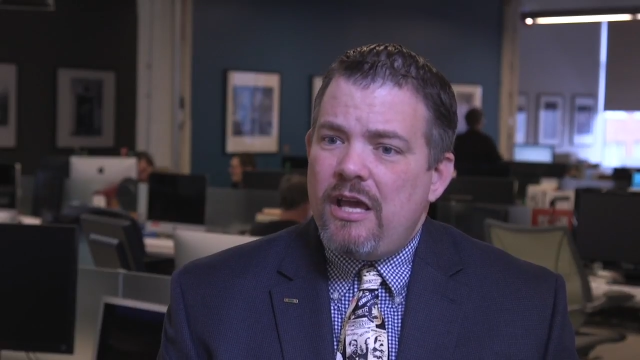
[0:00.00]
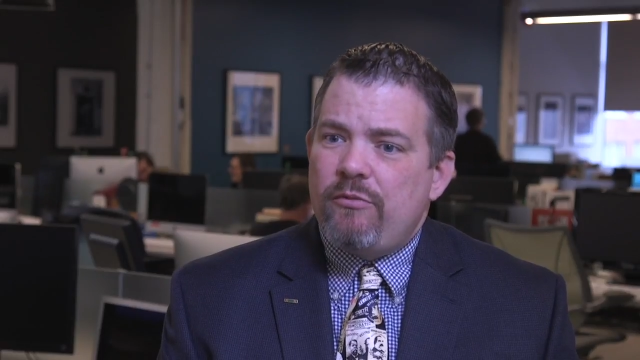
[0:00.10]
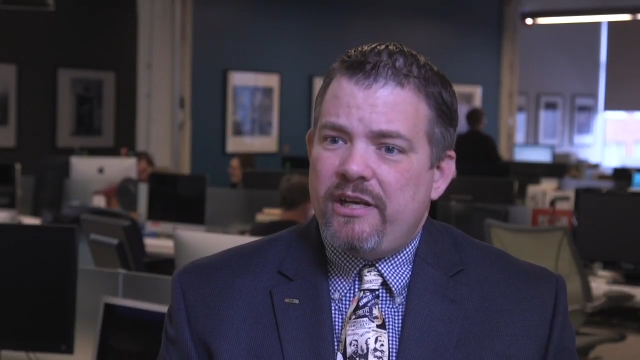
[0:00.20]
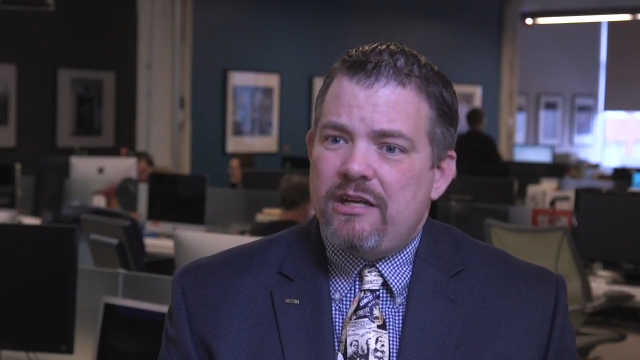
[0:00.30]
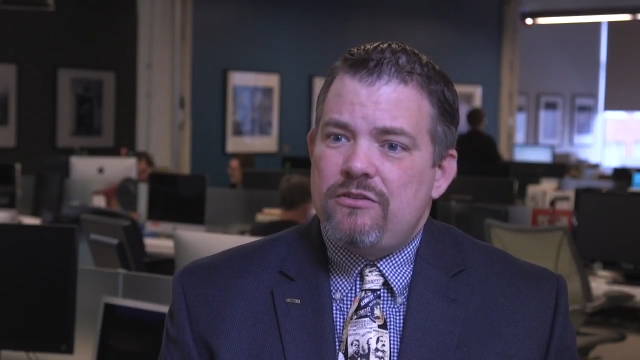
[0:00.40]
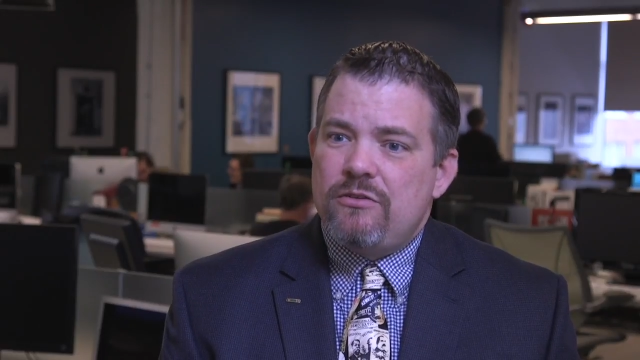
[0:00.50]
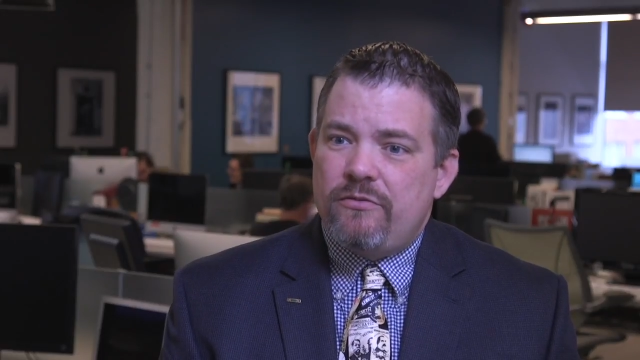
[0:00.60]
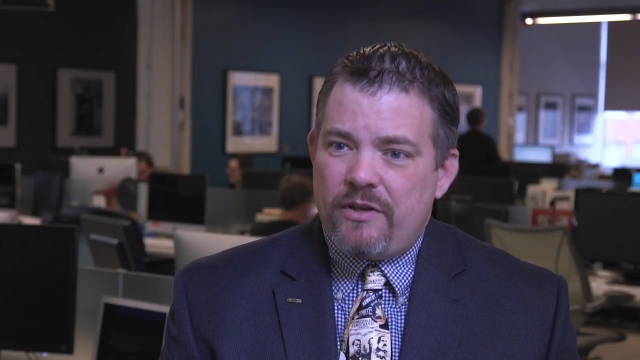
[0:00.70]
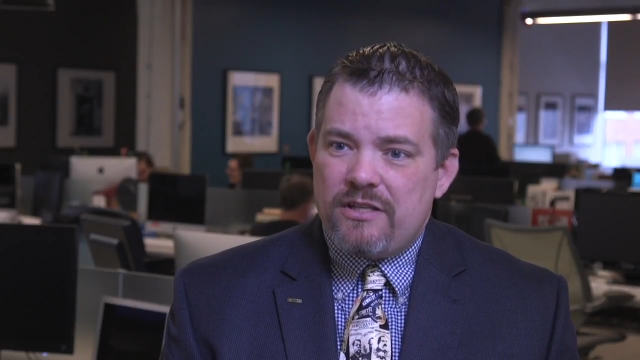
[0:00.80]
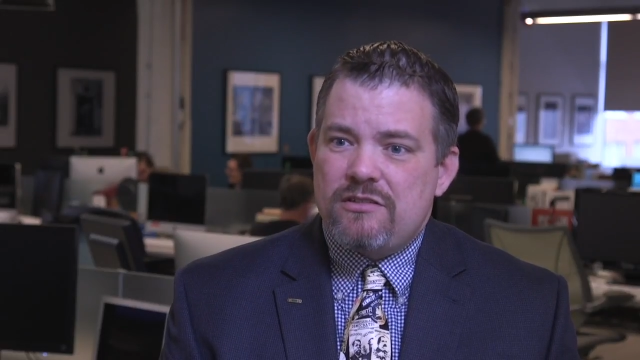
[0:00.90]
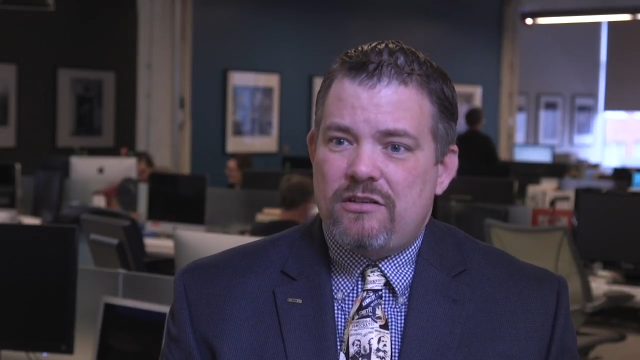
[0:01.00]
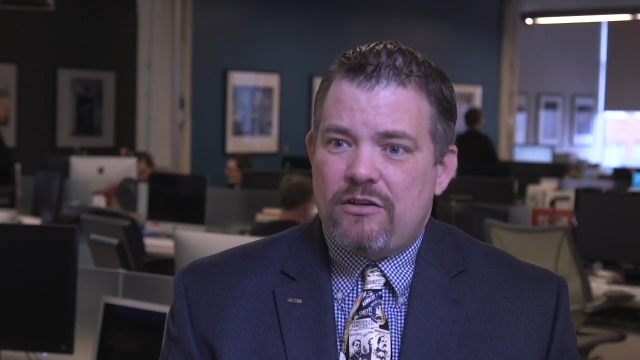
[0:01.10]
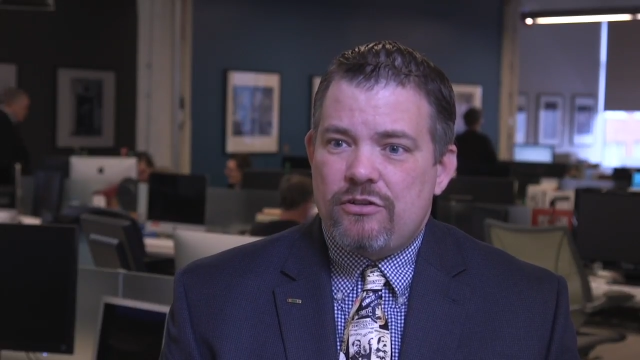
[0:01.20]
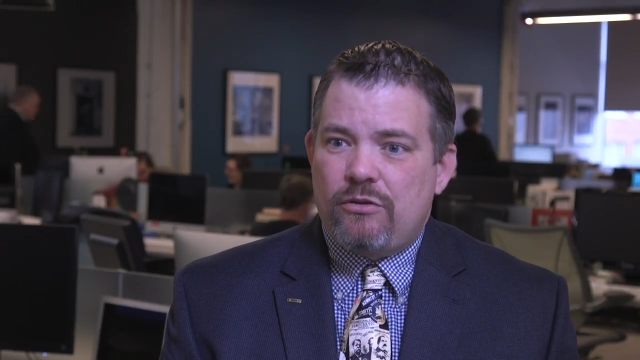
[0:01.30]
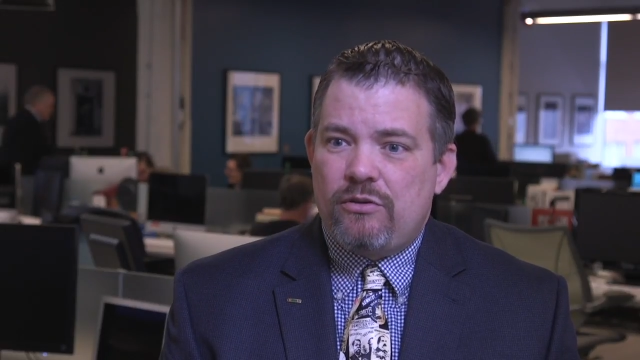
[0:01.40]
and we need to invest in
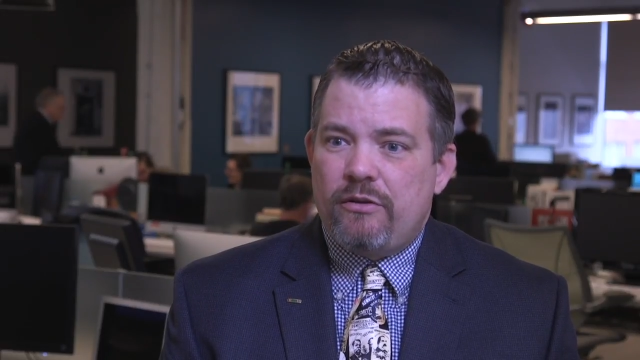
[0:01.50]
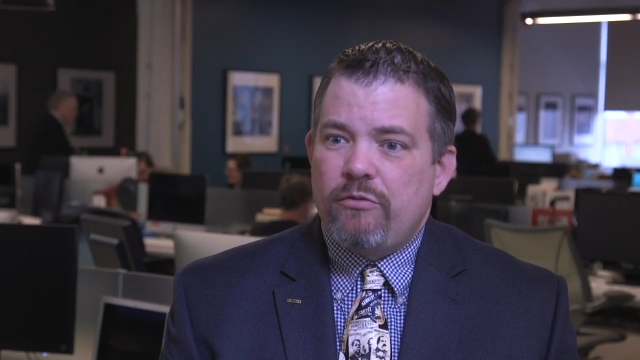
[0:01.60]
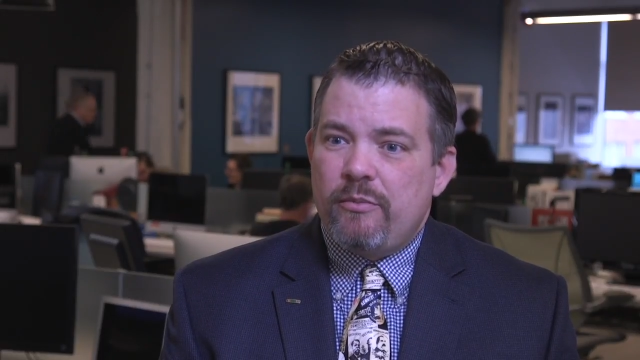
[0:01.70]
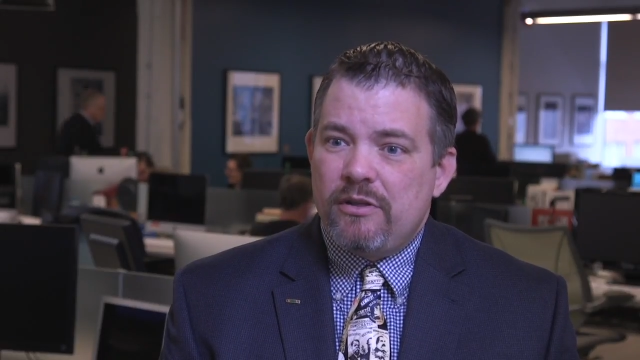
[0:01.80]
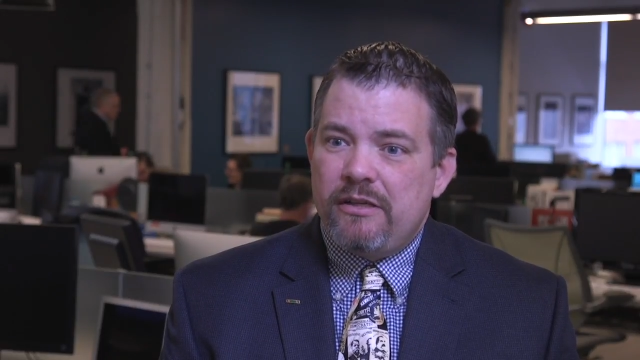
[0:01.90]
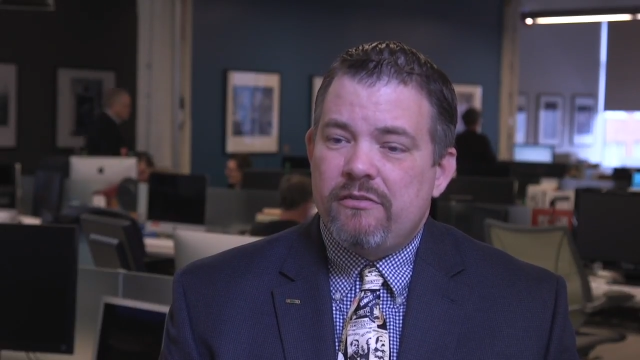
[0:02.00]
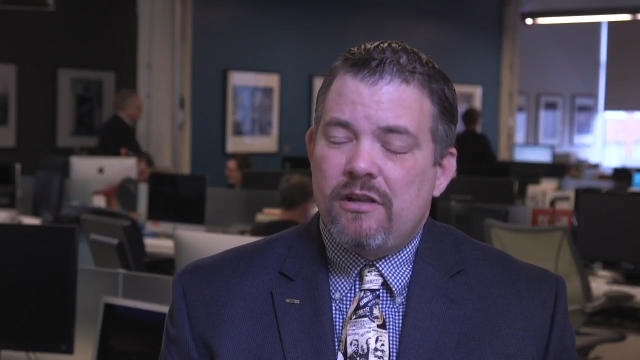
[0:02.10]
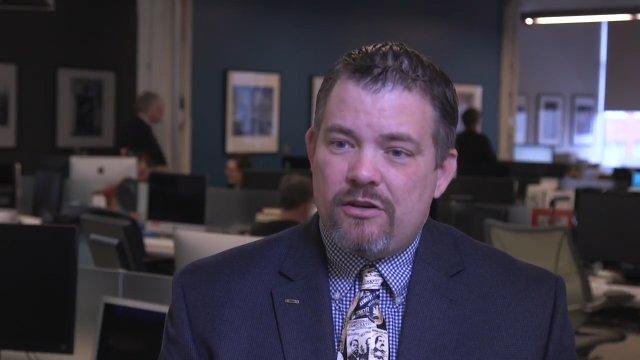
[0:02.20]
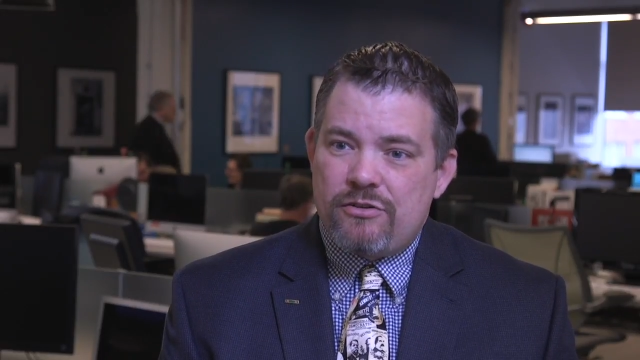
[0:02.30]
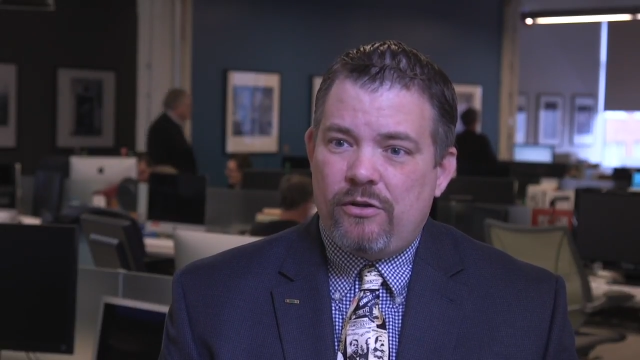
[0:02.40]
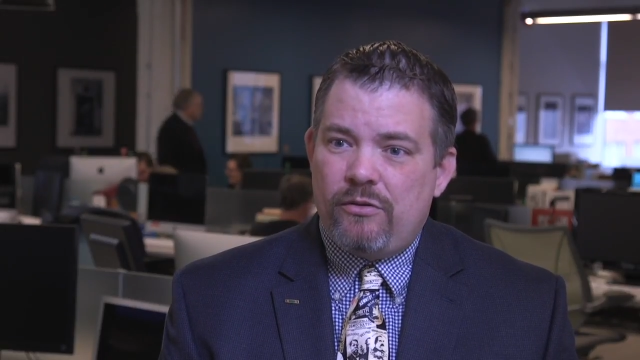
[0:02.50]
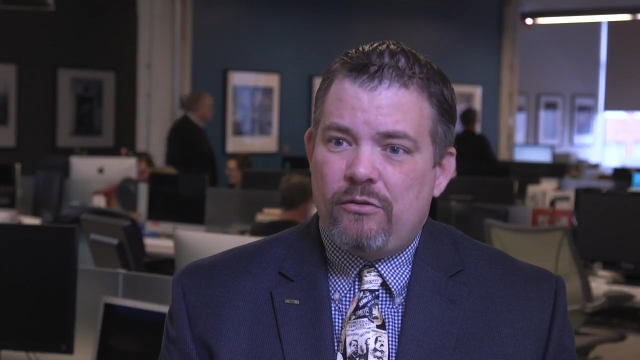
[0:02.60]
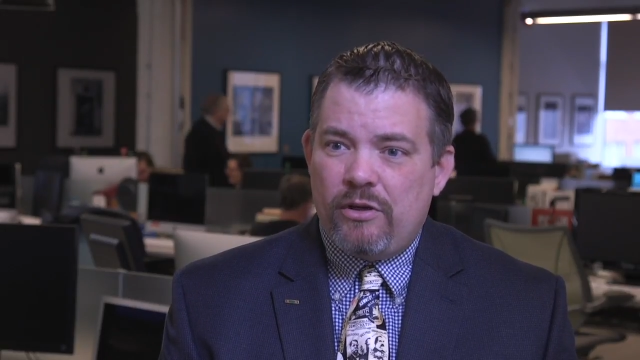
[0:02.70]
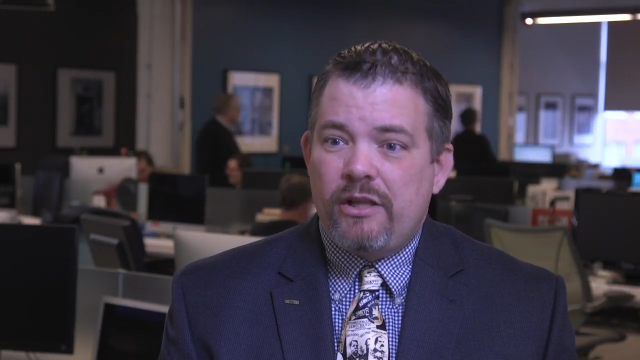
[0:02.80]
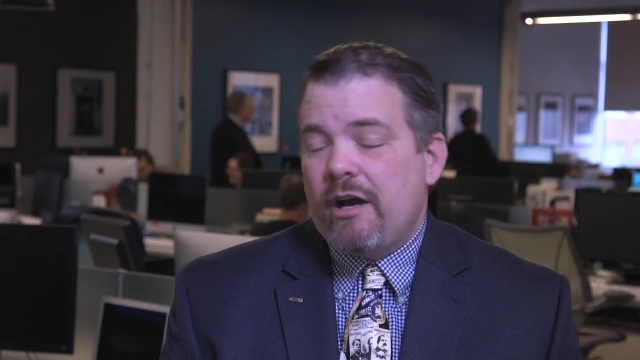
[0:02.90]
our children if we believe that our
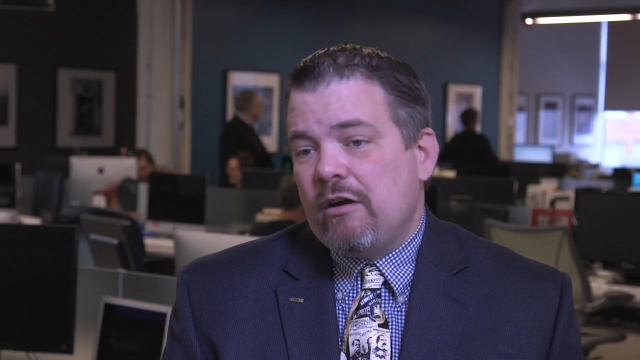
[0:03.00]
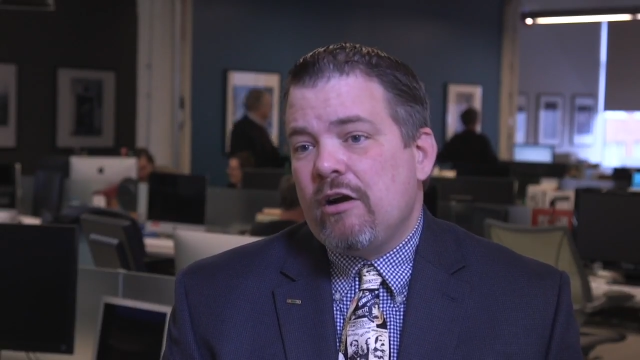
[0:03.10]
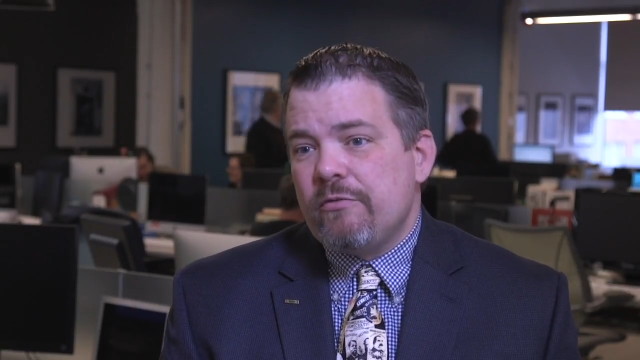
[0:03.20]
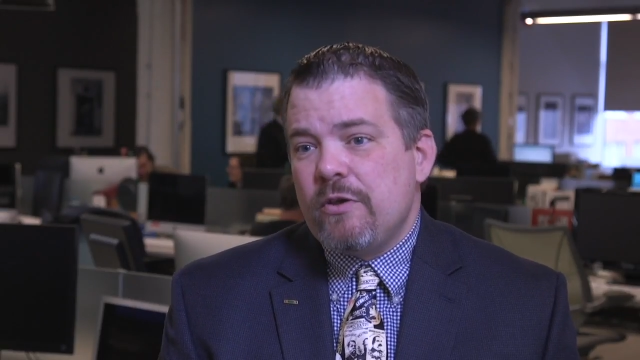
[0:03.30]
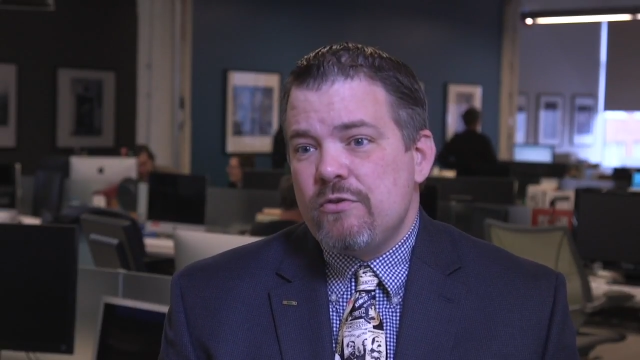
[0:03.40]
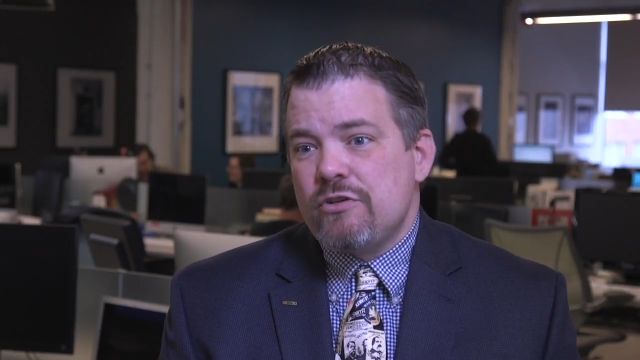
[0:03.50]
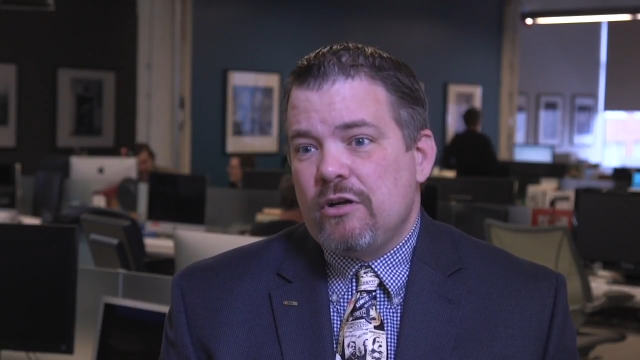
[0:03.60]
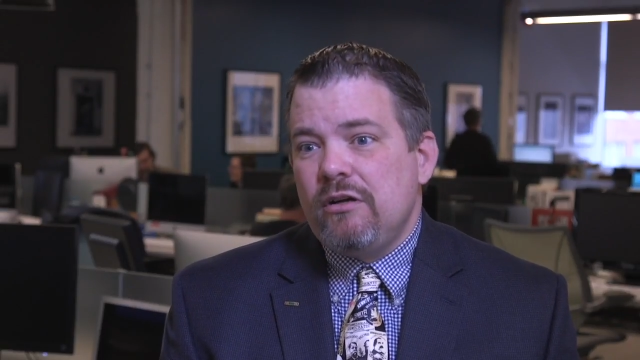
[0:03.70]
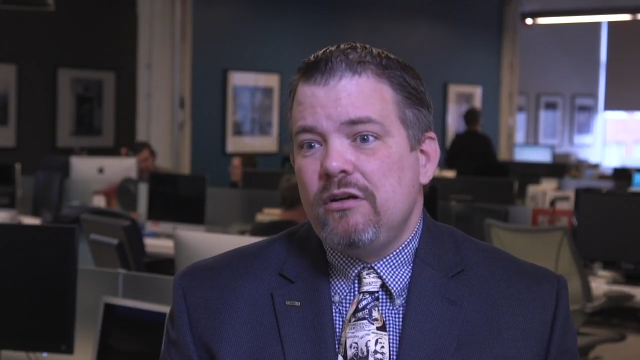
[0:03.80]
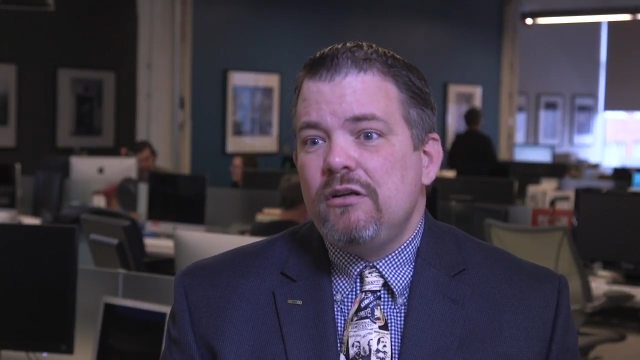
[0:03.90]
children really are our future.